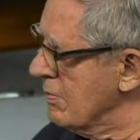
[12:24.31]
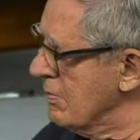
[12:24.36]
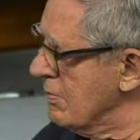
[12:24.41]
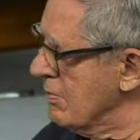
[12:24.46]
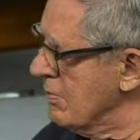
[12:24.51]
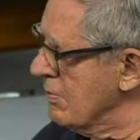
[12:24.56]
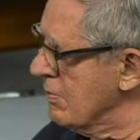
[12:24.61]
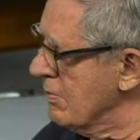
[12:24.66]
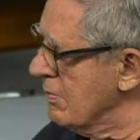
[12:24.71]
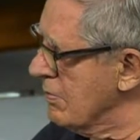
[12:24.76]

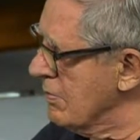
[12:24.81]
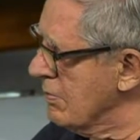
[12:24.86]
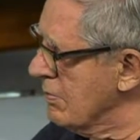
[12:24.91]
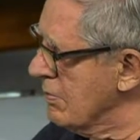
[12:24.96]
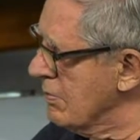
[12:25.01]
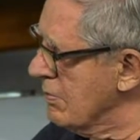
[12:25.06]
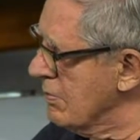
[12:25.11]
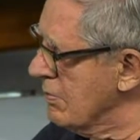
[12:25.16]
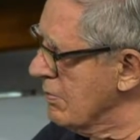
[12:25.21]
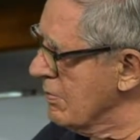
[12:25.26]

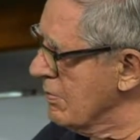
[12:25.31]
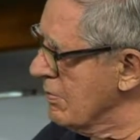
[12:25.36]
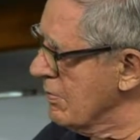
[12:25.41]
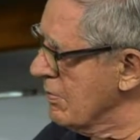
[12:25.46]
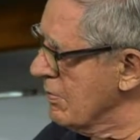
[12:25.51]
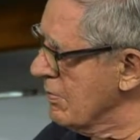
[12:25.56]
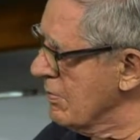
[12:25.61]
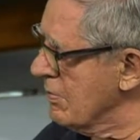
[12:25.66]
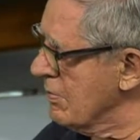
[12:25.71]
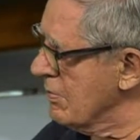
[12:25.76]

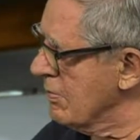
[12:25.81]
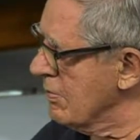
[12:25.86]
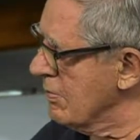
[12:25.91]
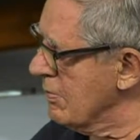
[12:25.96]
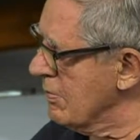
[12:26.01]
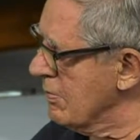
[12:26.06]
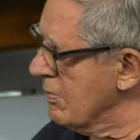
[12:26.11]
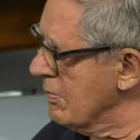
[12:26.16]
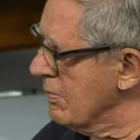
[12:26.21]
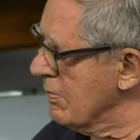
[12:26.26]

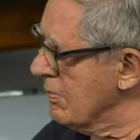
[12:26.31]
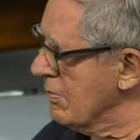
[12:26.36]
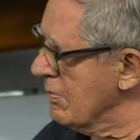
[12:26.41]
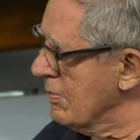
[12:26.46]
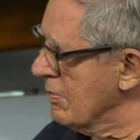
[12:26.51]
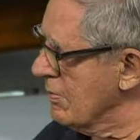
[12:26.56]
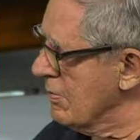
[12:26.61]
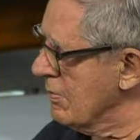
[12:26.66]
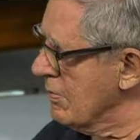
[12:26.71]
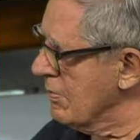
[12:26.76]

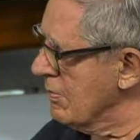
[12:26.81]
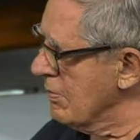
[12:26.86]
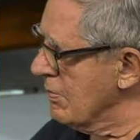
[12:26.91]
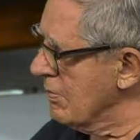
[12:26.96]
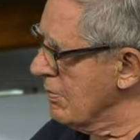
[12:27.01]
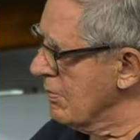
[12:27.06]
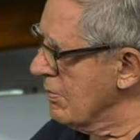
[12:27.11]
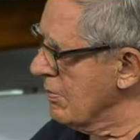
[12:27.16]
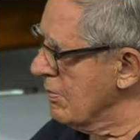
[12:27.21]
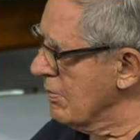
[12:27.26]

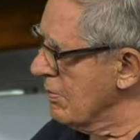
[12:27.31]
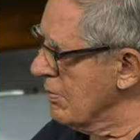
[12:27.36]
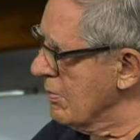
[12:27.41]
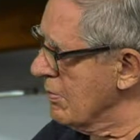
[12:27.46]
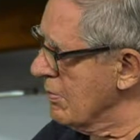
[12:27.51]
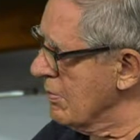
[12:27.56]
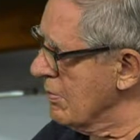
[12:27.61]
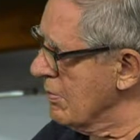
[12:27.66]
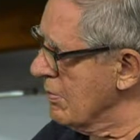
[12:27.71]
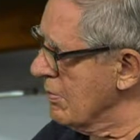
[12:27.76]

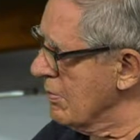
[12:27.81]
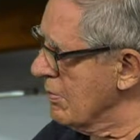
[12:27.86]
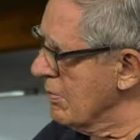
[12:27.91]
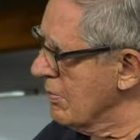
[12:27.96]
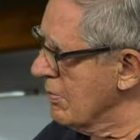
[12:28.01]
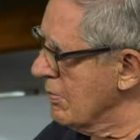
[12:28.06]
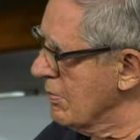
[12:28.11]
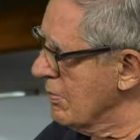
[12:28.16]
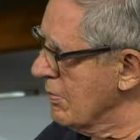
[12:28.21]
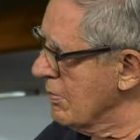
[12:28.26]
The person shown says nothing.